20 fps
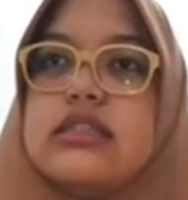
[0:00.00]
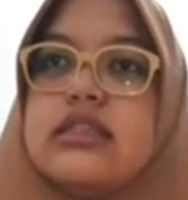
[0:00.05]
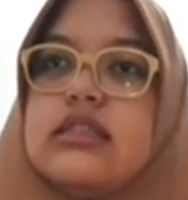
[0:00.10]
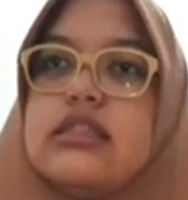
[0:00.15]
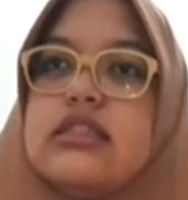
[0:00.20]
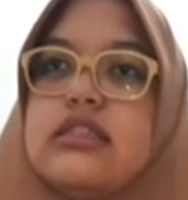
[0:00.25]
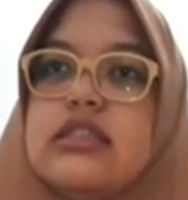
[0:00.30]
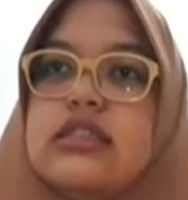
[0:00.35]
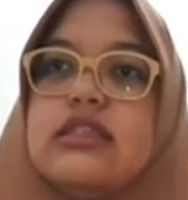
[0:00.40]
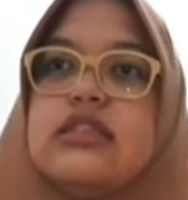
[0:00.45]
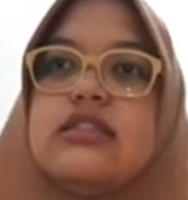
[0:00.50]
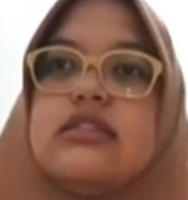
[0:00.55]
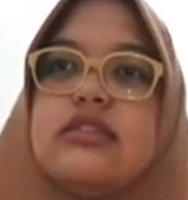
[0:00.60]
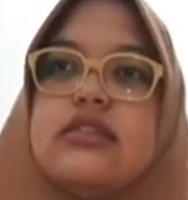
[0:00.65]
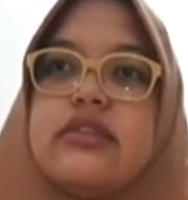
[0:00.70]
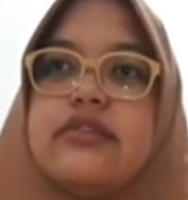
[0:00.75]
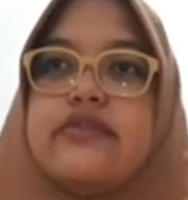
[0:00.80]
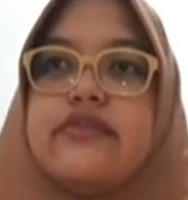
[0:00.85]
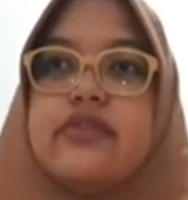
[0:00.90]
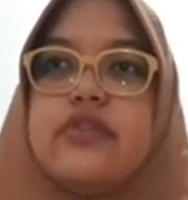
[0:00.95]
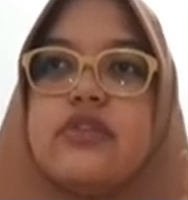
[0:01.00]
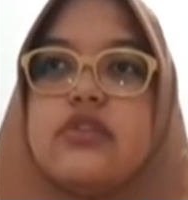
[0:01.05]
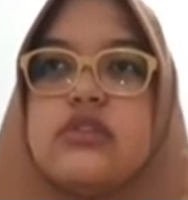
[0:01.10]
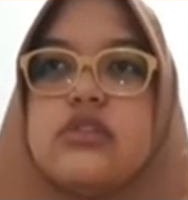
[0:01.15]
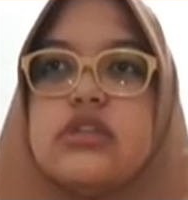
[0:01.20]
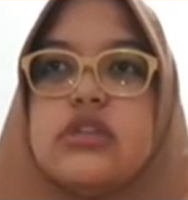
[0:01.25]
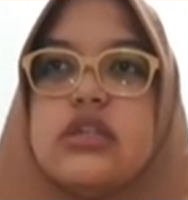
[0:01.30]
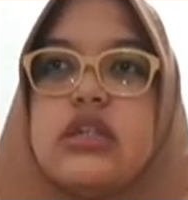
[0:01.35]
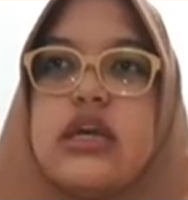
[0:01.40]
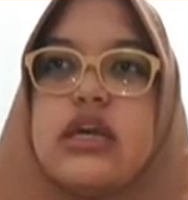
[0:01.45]
stage is review
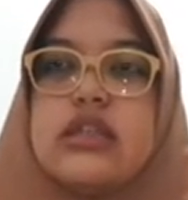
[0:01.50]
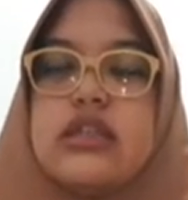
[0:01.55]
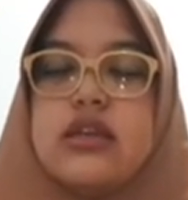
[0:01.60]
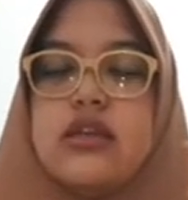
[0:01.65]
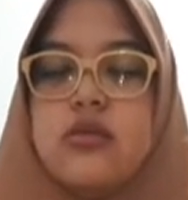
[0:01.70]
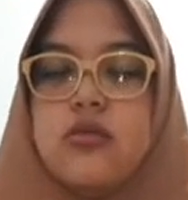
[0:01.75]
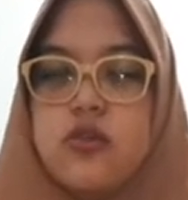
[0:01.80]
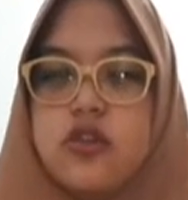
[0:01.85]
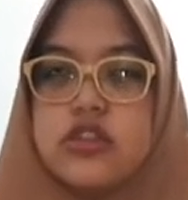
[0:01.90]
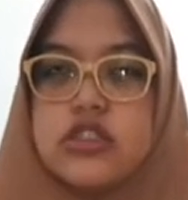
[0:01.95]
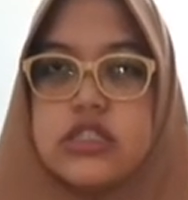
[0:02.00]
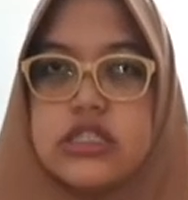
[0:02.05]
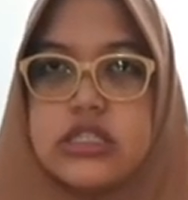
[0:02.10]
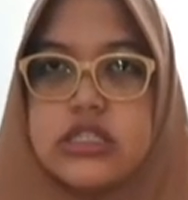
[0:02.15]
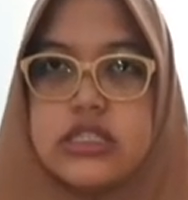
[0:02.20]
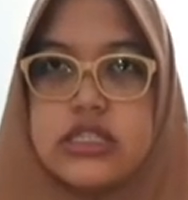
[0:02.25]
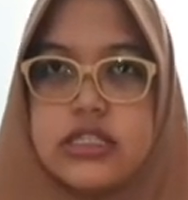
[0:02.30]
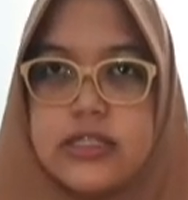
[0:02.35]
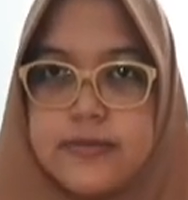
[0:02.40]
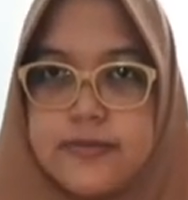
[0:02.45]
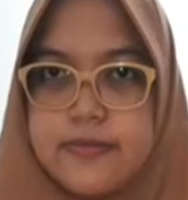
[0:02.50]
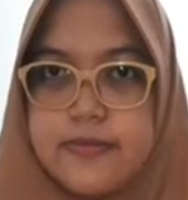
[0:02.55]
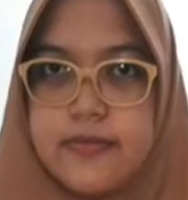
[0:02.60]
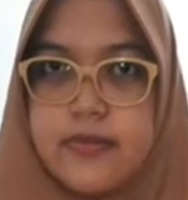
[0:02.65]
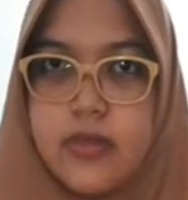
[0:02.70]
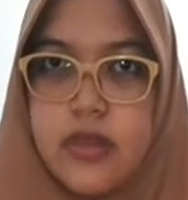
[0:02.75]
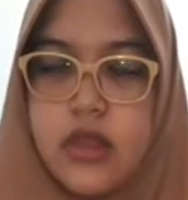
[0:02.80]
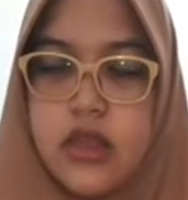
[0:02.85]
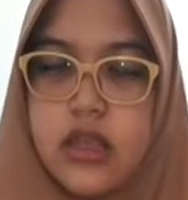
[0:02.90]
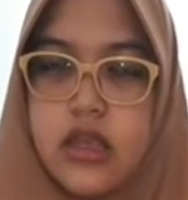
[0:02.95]
the writing models.
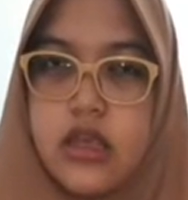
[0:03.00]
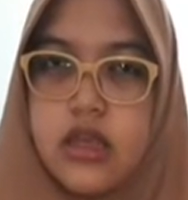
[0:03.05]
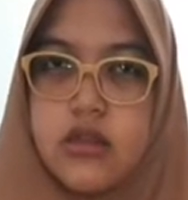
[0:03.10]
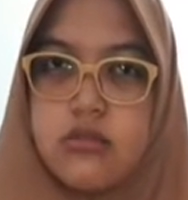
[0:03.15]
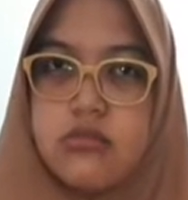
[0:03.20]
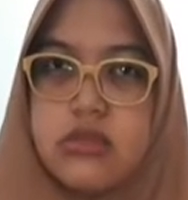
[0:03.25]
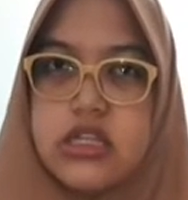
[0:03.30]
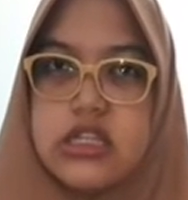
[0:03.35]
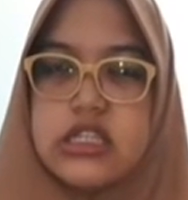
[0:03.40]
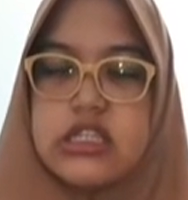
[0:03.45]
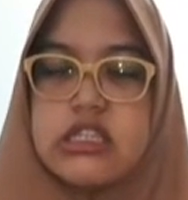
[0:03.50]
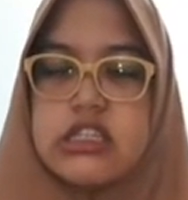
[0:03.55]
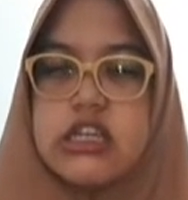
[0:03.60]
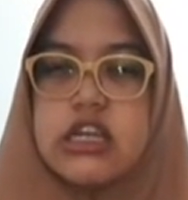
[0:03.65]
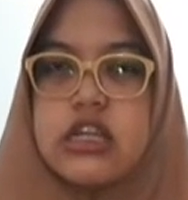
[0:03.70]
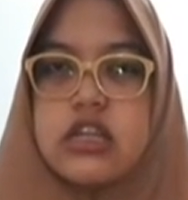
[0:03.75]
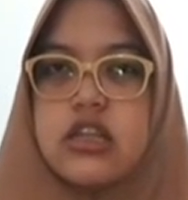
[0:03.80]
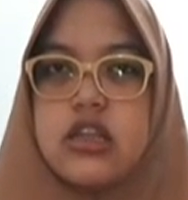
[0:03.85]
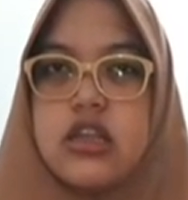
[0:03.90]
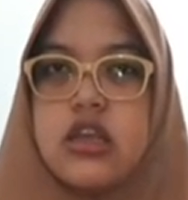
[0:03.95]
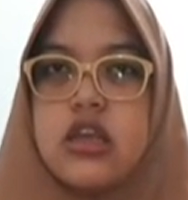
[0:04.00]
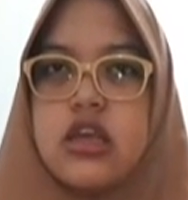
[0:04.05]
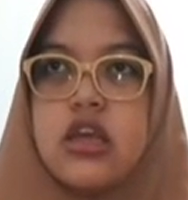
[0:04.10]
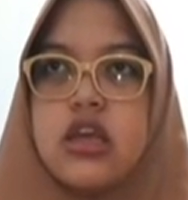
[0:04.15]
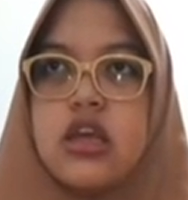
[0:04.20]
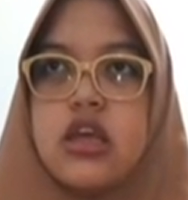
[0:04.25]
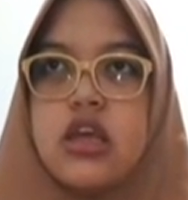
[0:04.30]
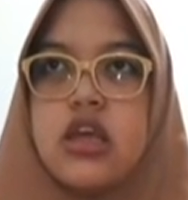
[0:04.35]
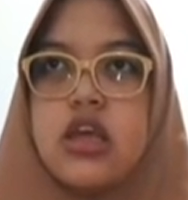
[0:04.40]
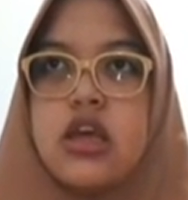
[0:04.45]
It means that
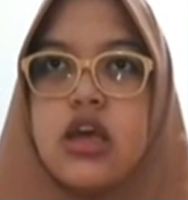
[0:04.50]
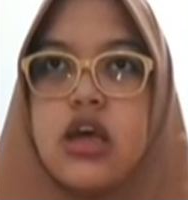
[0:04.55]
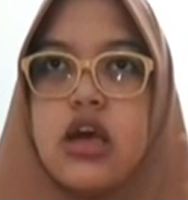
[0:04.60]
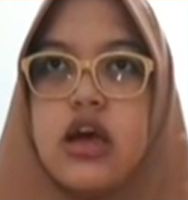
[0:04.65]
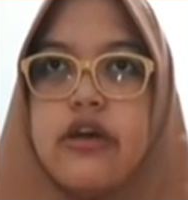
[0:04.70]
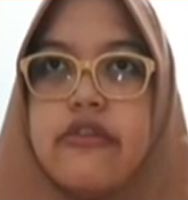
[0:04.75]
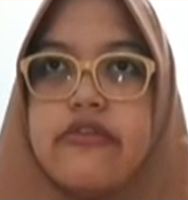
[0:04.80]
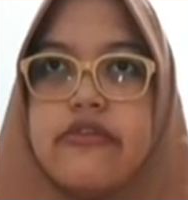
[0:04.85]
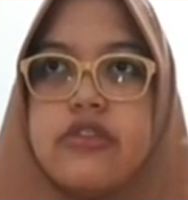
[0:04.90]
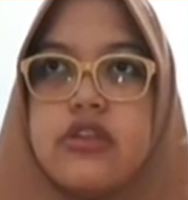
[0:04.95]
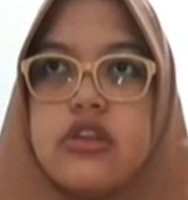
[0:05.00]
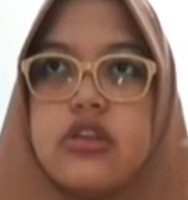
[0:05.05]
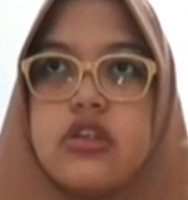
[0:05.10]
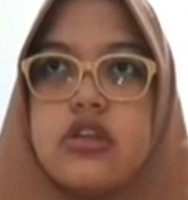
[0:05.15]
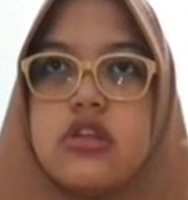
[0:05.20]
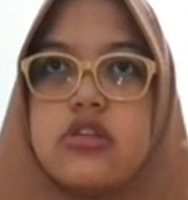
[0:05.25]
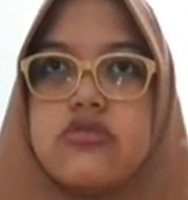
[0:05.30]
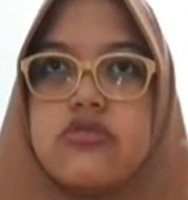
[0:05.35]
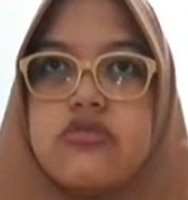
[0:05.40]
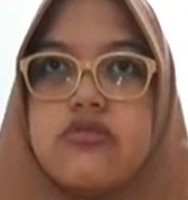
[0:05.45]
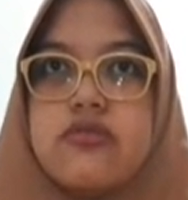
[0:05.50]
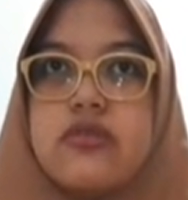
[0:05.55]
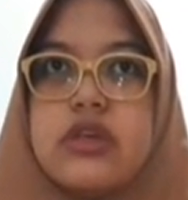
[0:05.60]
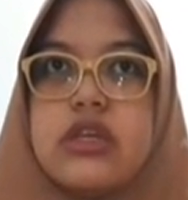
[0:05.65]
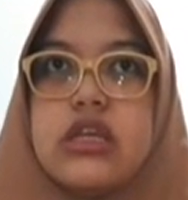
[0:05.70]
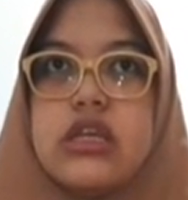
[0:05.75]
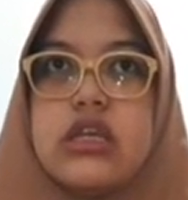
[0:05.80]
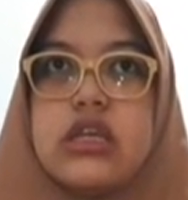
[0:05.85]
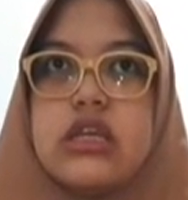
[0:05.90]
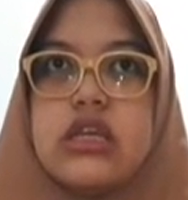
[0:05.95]
after
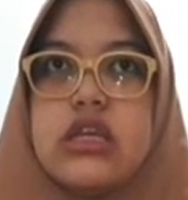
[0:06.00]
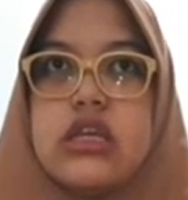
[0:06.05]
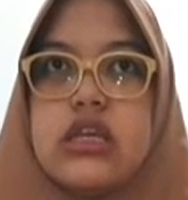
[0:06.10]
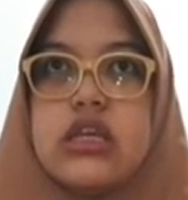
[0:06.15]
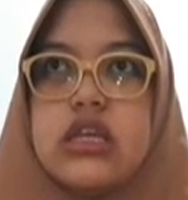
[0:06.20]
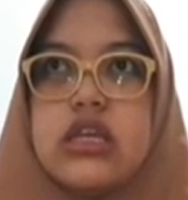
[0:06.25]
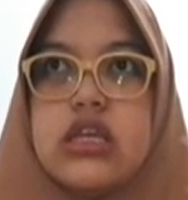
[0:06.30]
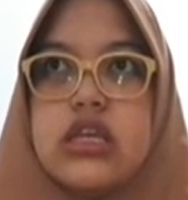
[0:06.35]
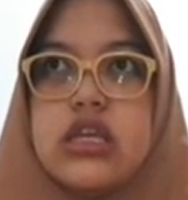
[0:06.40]
we